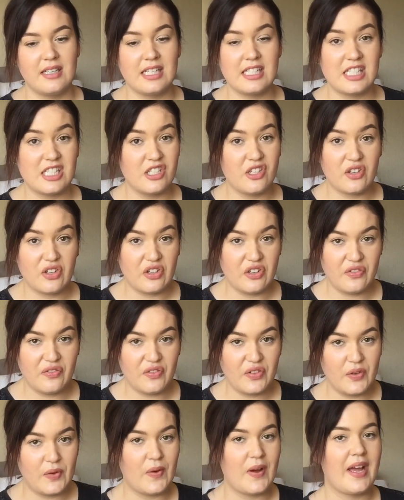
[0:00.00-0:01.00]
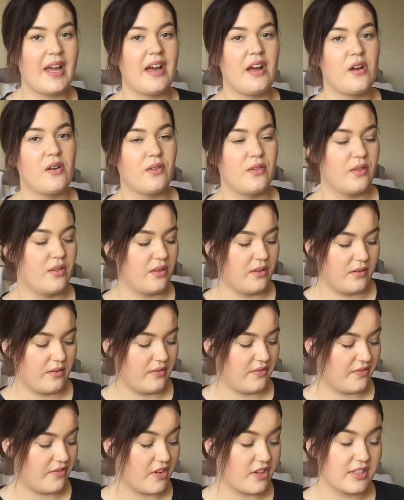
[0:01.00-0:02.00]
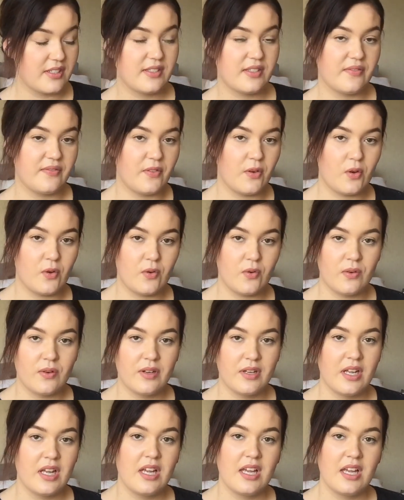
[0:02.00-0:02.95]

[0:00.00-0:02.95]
It's not good for your health, first of all,